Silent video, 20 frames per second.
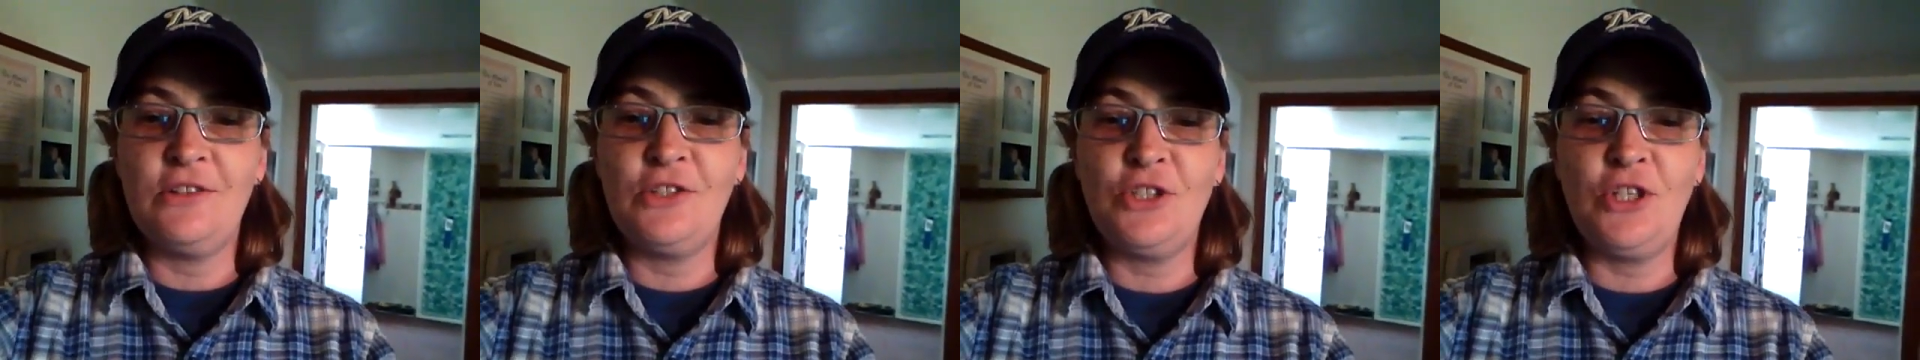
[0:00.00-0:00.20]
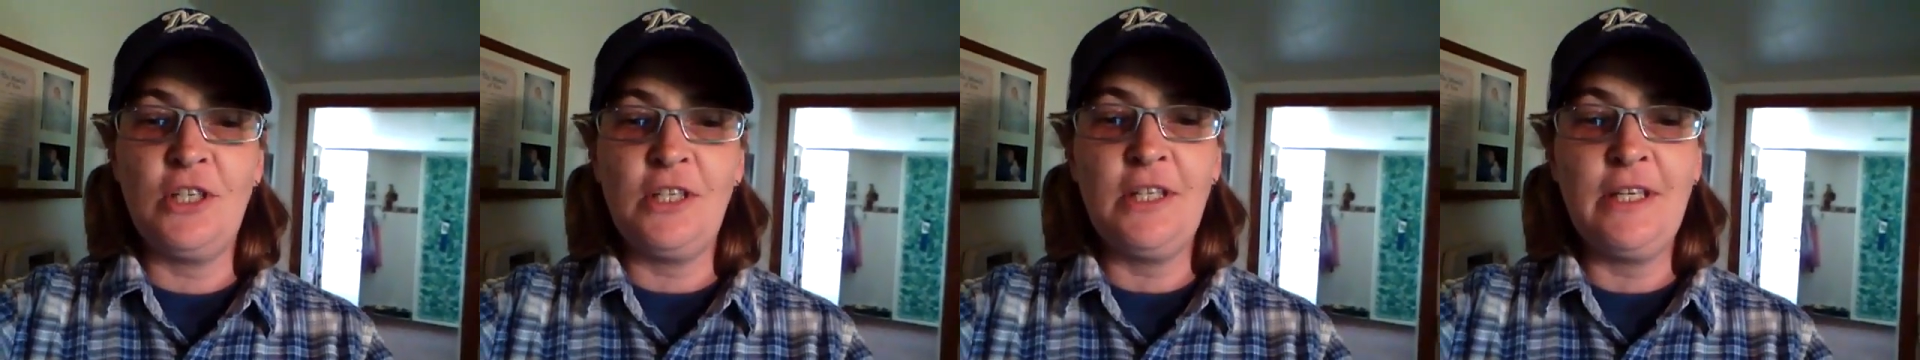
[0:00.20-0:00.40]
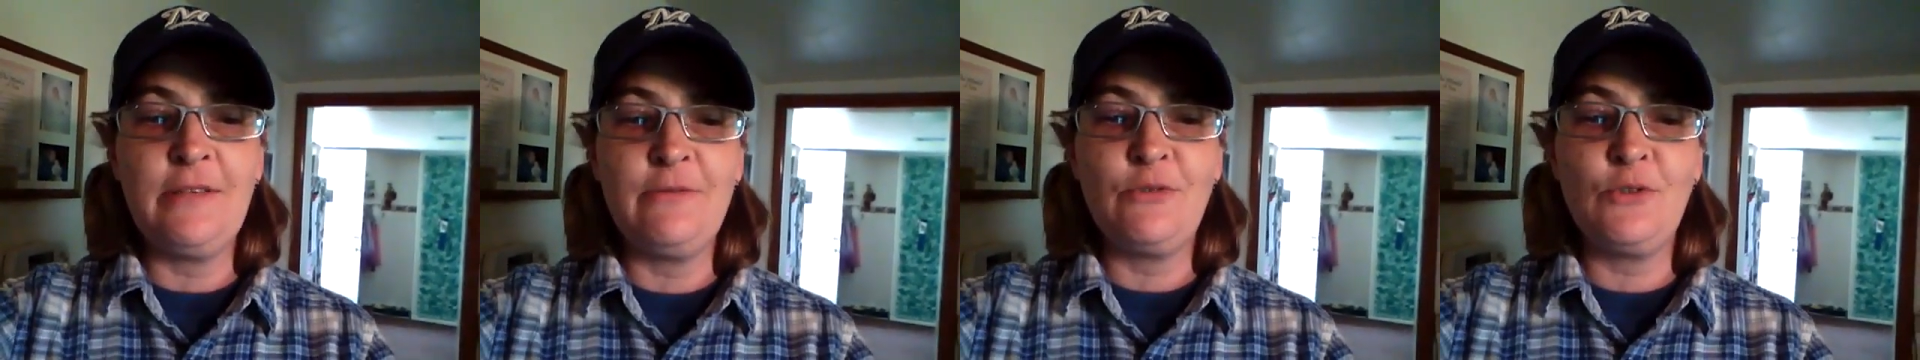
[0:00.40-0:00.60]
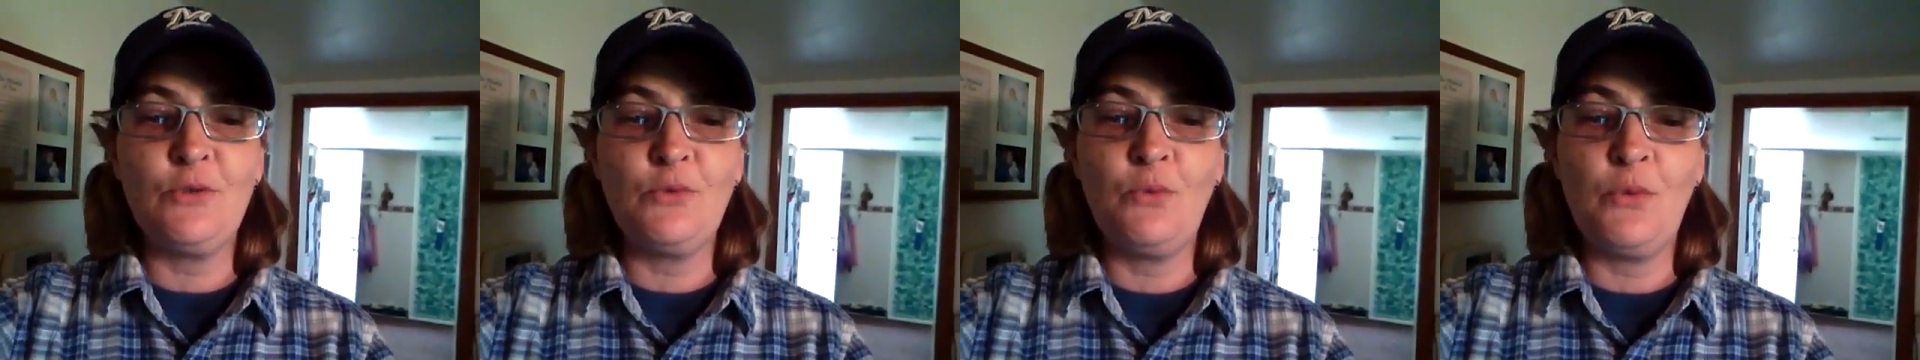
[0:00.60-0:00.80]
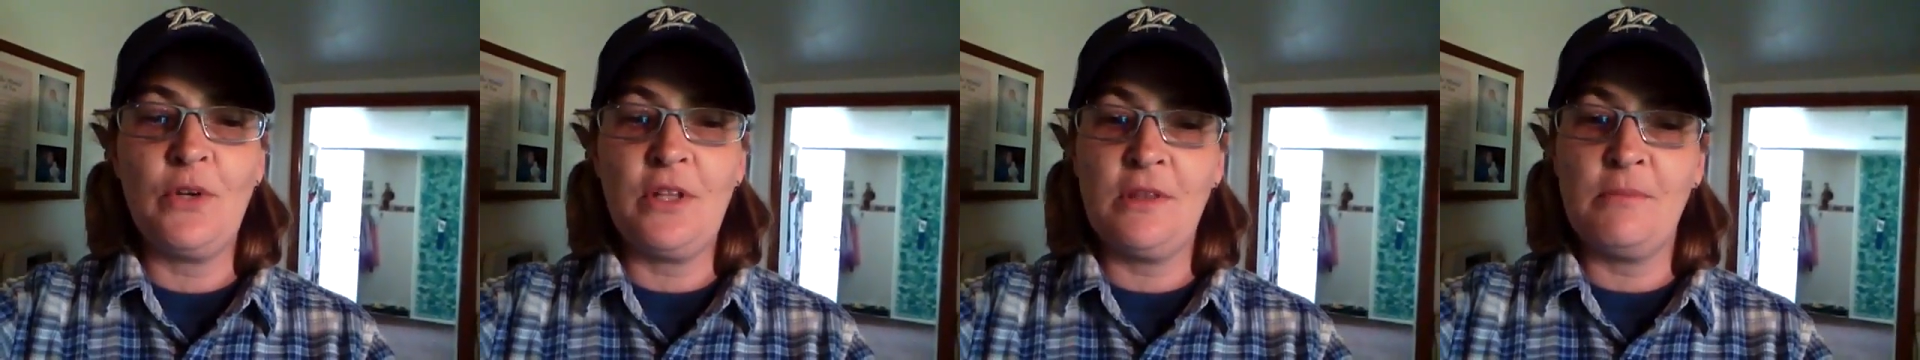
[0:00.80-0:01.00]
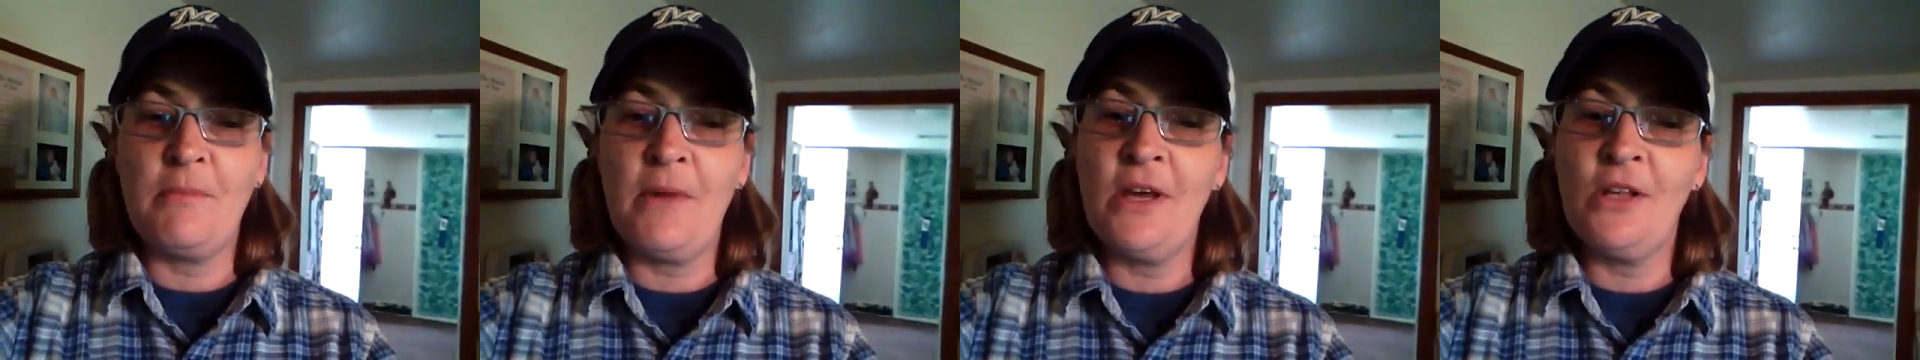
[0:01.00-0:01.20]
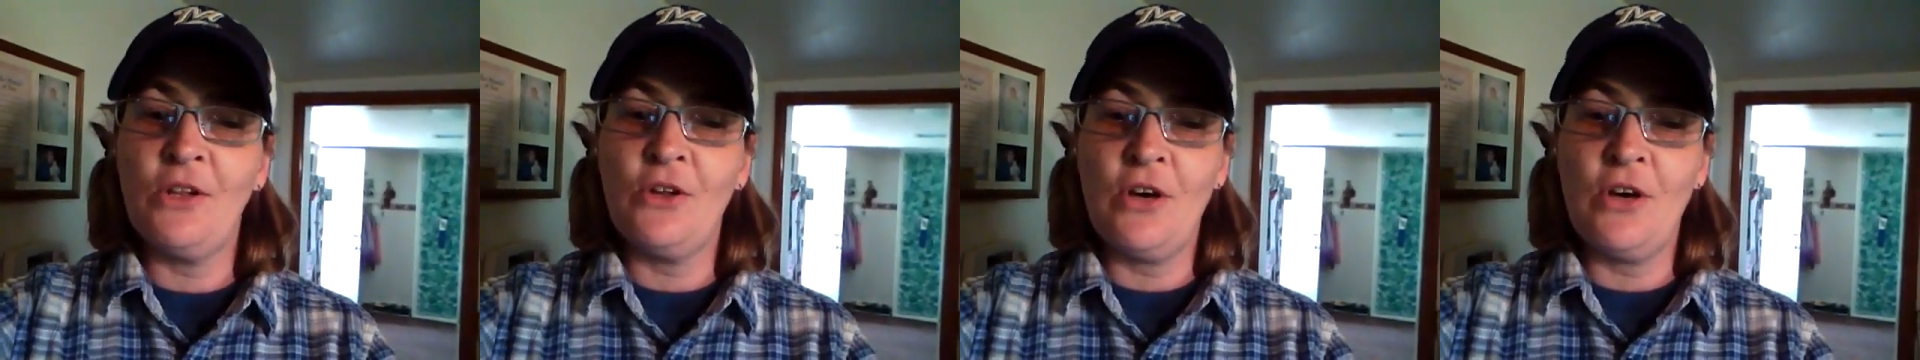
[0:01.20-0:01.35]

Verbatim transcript: She lives with my